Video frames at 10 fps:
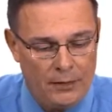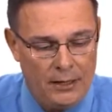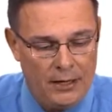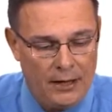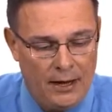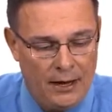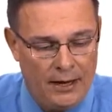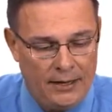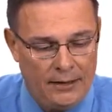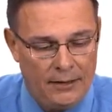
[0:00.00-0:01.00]

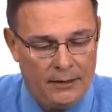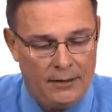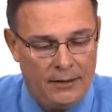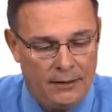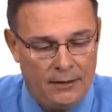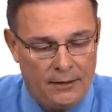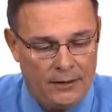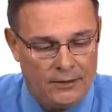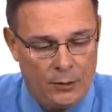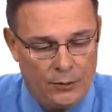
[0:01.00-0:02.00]
EI
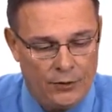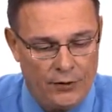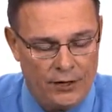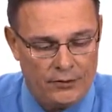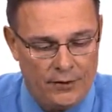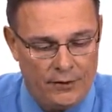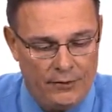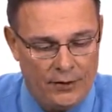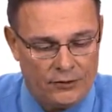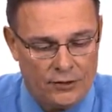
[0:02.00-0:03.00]
is equal to this, and
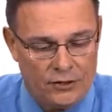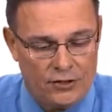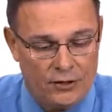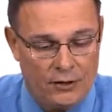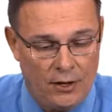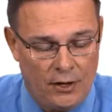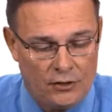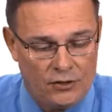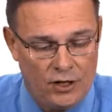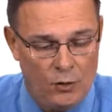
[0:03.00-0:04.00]
then this is
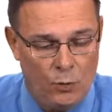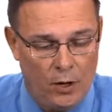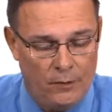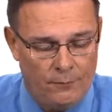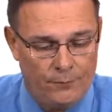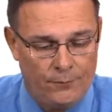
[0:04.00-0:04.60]
C1.